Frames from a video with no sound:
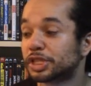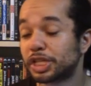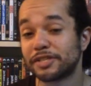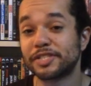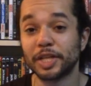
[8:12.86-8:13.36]

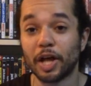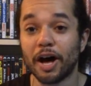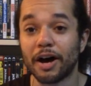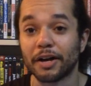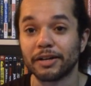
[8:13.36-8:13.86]
Justin
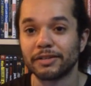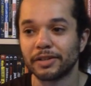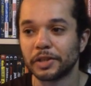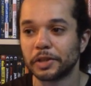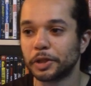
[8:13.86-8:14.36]
Long
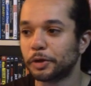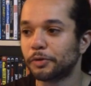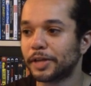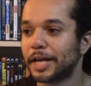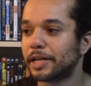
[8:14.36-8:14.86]

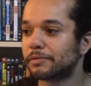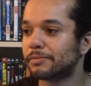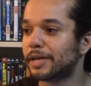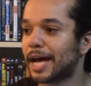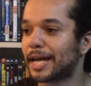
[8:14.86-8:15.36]
literally,
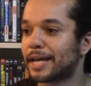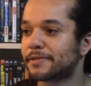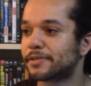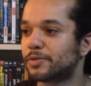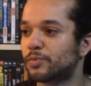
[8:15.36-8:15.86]
I
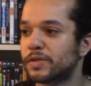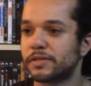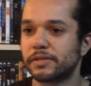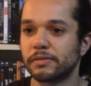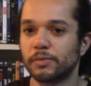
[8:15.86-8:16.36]
guess,
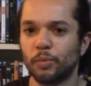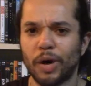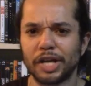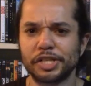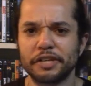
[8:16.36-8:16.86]
was
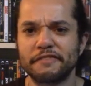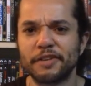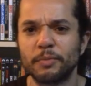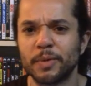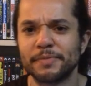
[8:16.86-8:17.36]
watching a
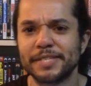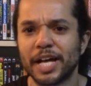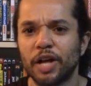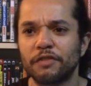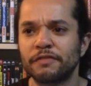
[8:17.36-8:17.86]
film
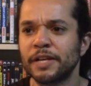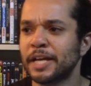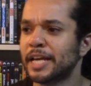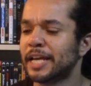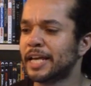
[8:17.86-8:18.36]
himself.
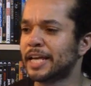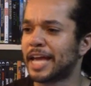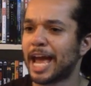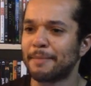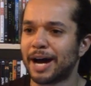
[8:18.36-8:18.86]
He
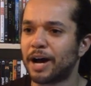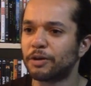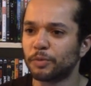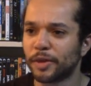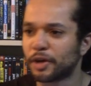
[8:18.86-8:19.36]
came
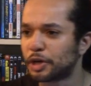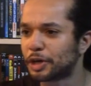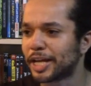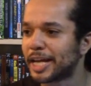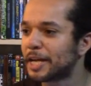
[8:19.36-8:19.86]
out with a
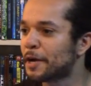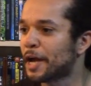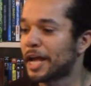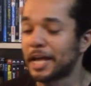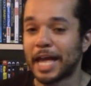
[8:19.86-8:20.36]
hoodie.
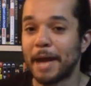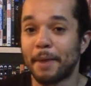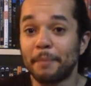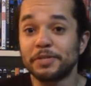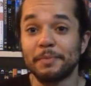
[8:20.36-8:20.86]
He
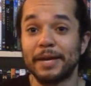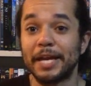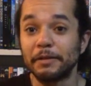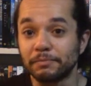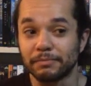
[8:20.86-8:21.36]
came up to
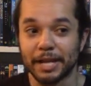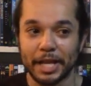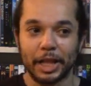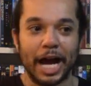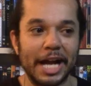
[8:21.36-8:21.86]
me
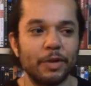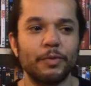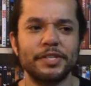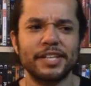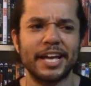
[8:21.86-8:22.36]
in line and
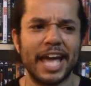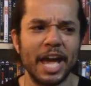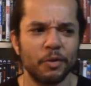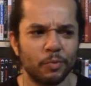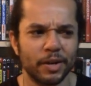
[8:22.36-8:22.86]
was like,
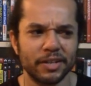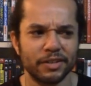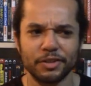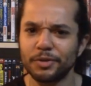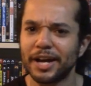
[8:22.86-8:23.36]
hey, what
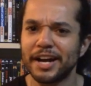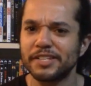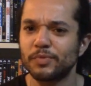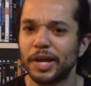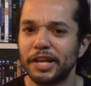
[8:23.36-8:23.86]
are you
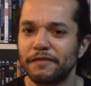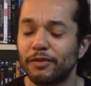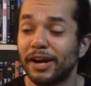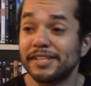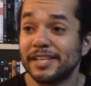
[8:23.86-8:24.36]
guys waiting
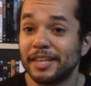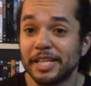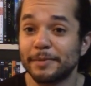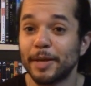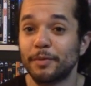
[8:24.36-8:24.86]
for? I said, The
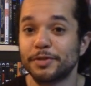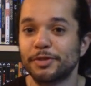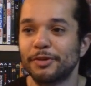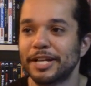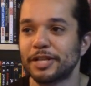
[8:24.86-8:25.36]
Expendables
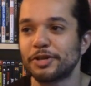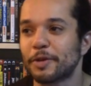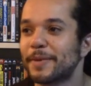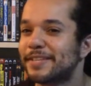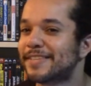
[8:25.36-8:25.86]
3, and it
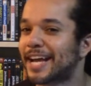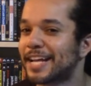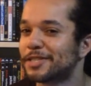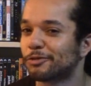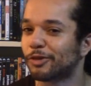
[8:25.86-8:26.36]
took me a
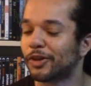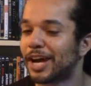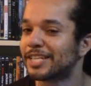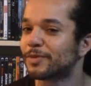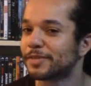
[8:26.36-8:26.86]
second to
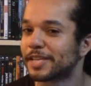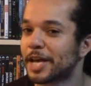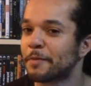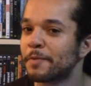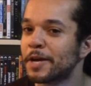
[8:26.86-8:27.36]
realize it was
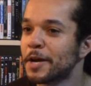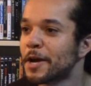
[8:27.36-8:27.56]
him.